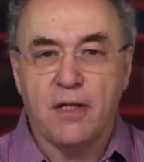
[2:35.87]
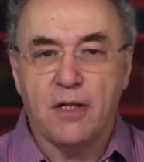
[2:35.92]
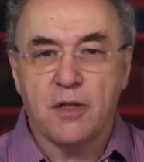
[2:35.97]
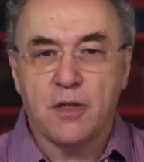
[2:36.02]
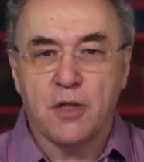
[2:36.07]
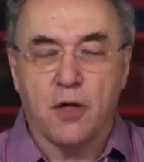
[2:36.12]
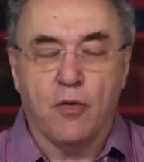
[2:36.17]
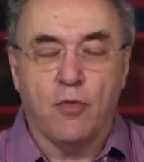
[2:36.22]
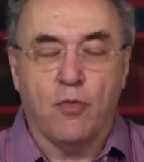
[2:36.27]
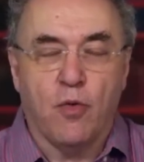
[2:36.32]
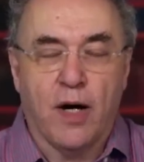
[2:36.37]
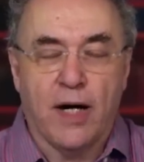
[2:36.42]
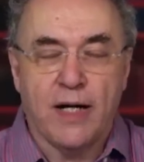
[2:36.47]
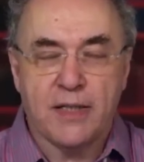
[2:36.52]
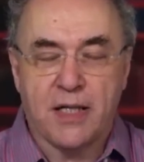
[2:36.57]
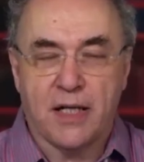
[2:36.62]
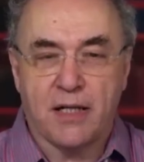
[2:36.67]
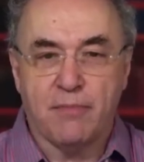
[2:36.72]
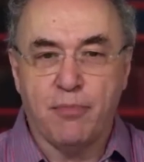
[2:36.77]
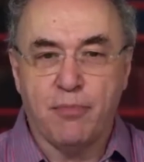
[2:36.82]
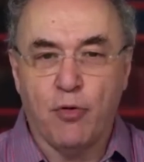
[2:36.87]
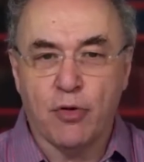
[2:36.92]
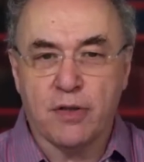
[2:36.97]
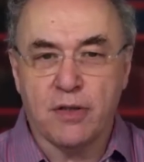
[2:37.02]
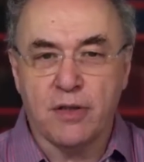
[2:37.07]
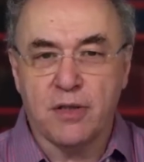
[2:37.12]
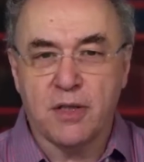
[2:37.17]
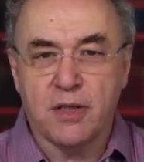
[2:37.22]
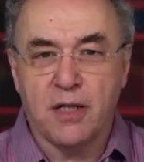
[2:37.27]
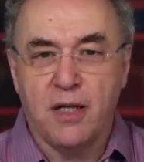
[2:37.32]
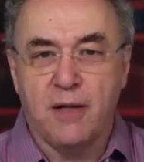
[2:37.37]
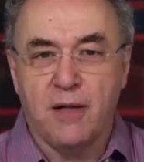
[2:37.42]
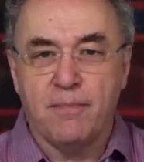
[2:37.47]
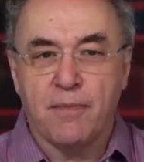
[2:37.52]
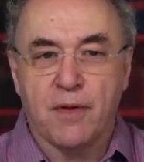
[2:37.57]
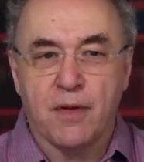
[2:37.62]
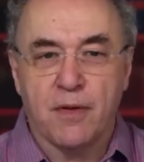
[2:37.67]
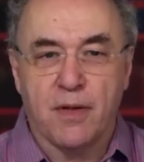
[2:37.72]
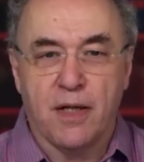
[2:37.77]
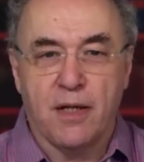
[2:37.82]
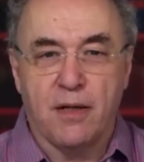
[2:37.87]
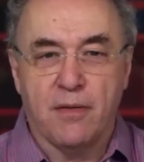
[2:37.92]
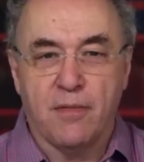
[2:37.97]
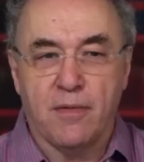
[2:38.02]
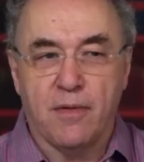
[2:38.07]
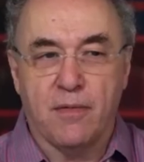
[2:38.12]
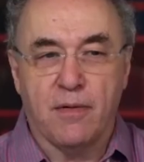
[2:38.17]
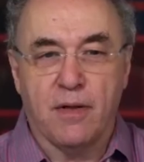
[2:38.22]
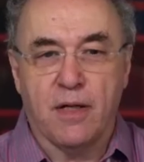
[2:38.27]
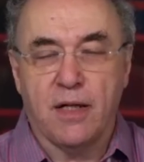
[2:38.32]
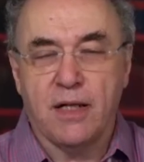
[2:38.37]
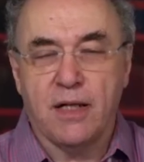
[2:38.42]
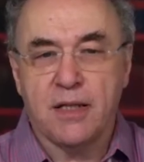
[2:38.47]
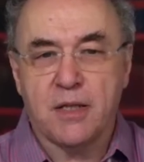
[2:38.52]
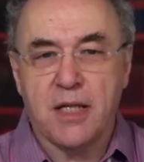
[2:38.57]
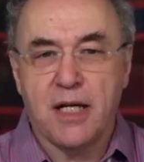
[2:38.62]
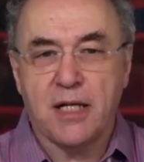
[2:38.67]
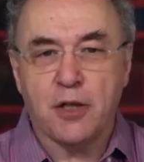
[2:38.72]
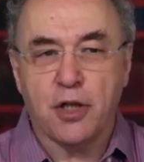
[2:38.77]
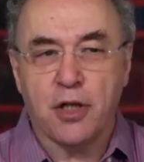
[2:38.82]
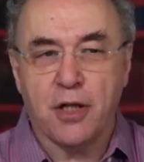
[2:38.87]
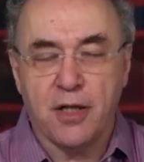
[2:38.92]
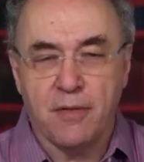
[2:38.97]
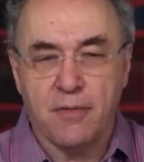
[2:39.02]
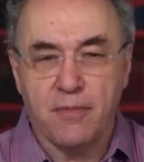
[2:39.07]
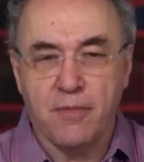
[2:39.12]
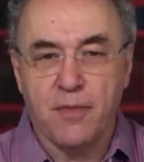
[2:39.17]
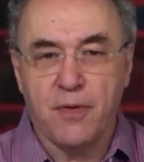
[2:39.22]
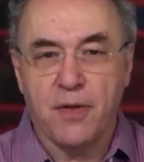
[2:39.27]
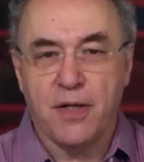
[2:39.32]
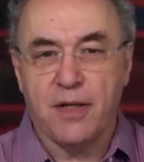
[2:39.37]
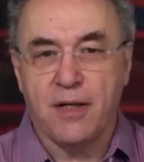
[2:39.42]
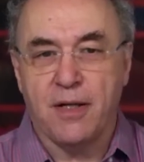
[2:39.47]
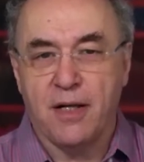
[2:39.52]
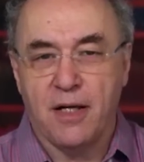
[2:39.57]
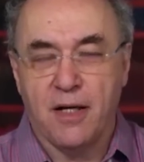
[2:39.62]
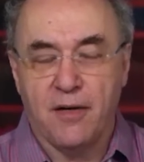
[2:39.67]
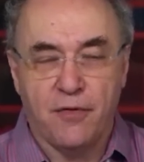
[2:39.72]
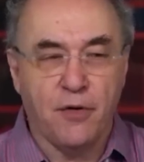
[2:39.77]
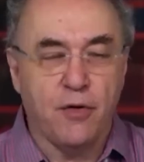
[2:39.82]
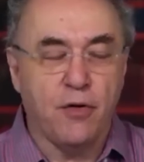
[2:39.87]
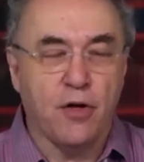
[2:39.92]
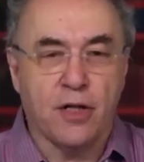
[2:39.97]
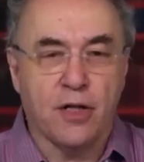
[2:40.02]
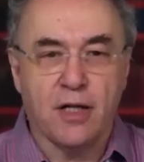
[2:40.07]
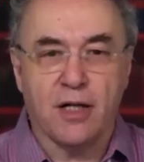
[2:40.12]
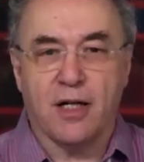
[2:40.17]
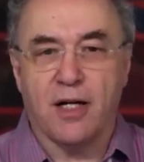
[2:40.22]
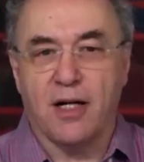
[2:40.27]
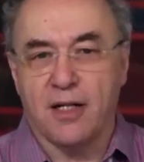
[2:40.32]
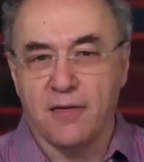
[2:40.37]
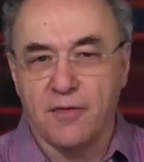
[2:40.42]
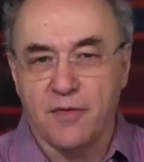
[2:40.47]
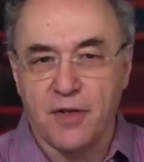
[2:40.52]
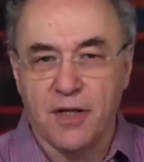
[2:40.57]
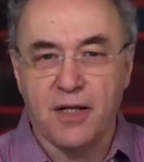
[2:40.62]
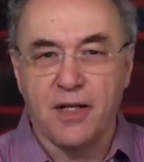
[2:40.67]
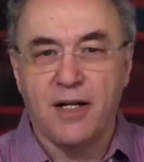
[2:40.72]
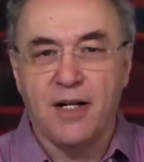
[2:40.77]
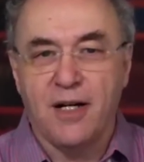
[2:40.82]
So why is that important? Essentially, if you look at kind of the